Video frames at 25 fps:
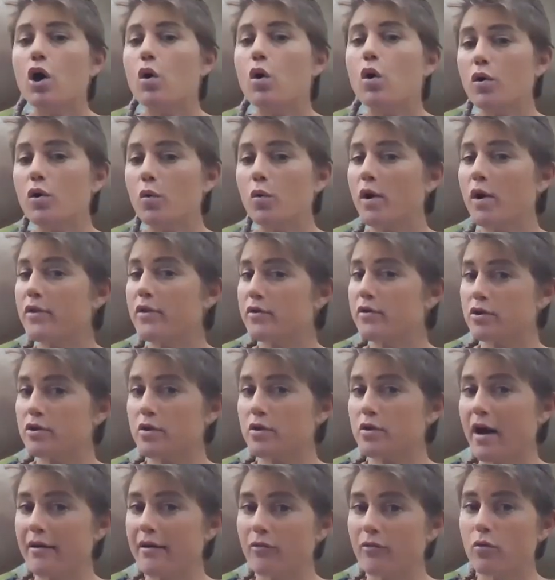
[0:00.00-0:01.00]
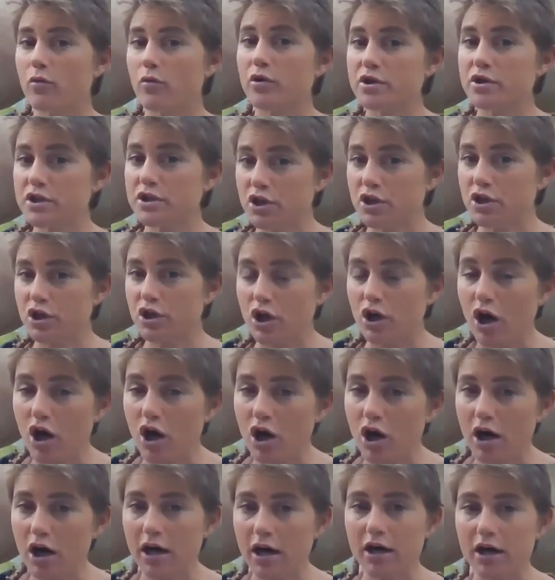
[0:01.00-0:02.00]
or whether you have a horse in your
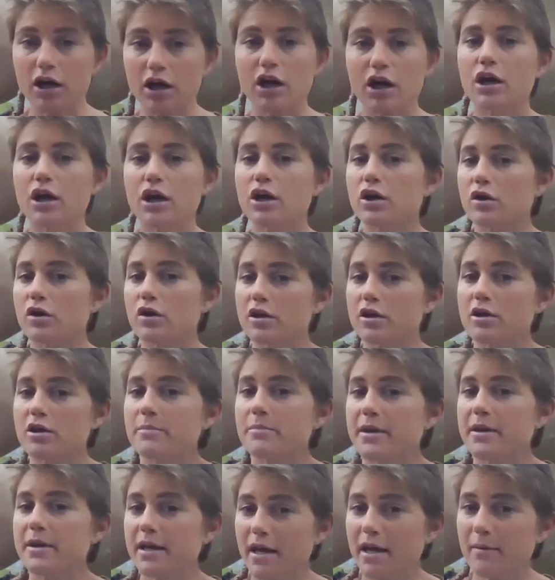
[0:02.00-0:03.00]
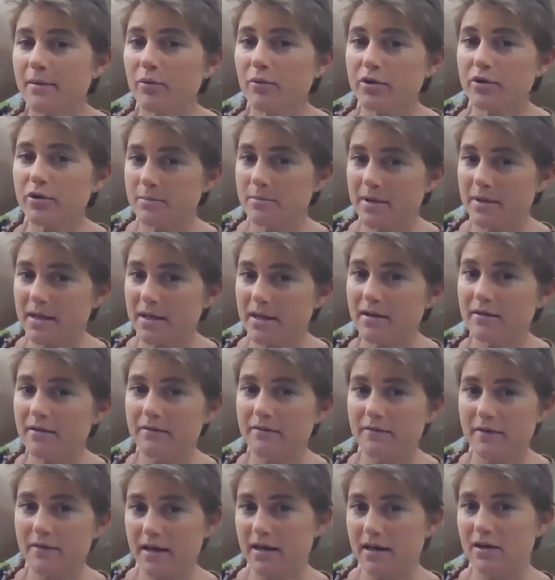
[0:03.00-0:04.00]
heart, you're going to be able to
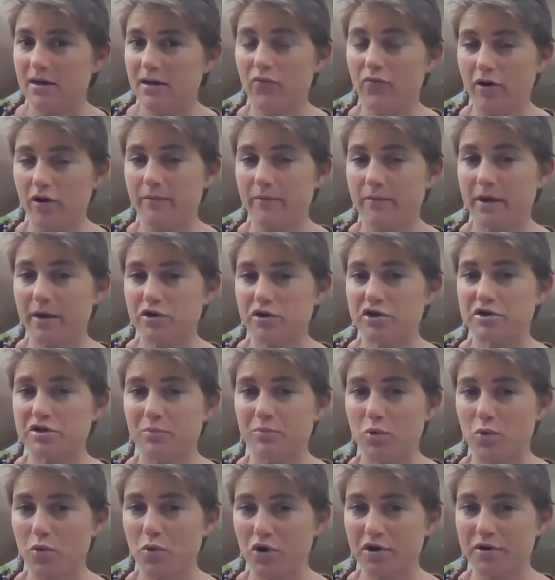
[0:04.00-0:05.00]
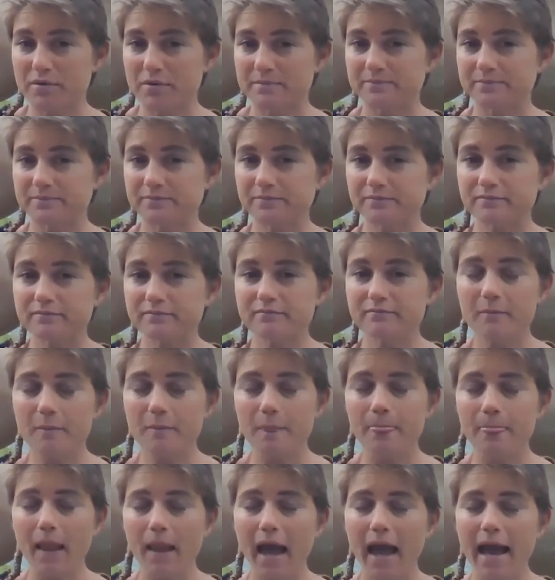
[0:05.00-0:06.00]
benefit from their support.
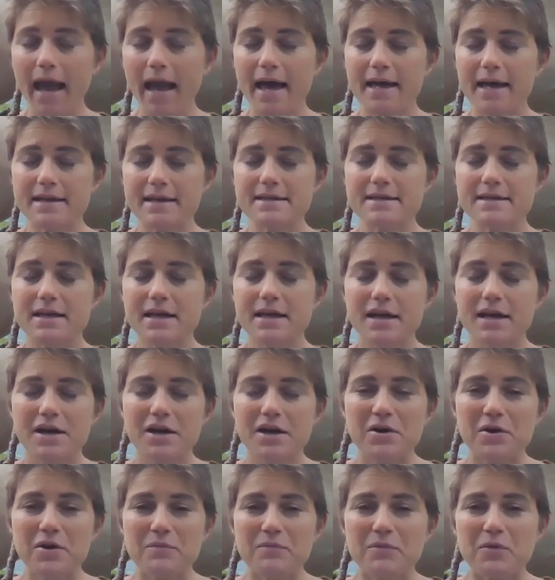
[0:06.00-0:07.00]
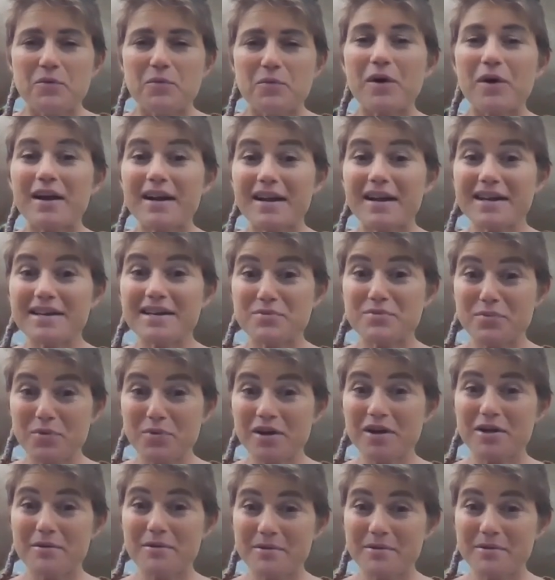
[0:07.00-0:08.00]
And what it is
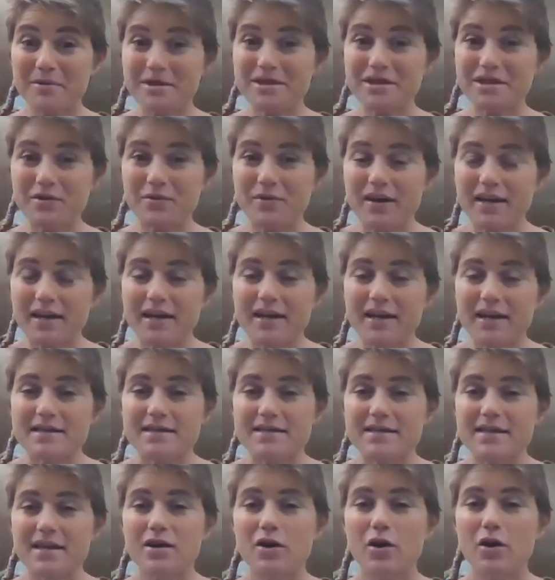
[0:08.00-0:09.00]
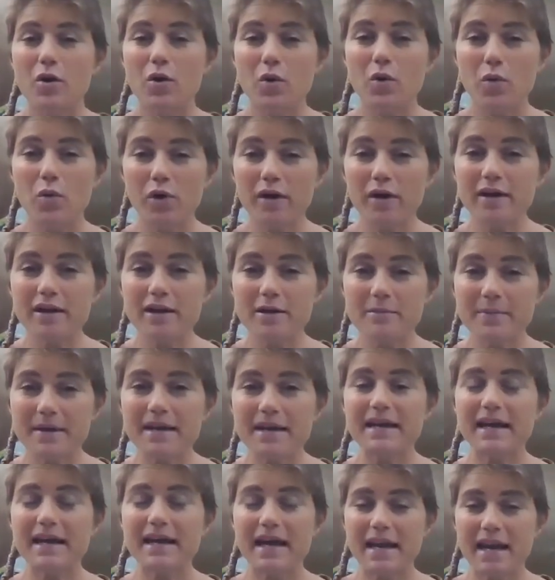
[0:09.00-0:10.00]
we're going to be doing is we're going to
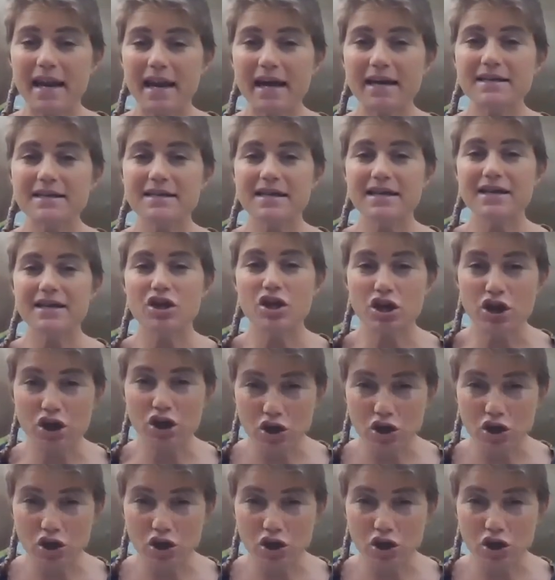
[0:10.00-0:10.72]
be connecting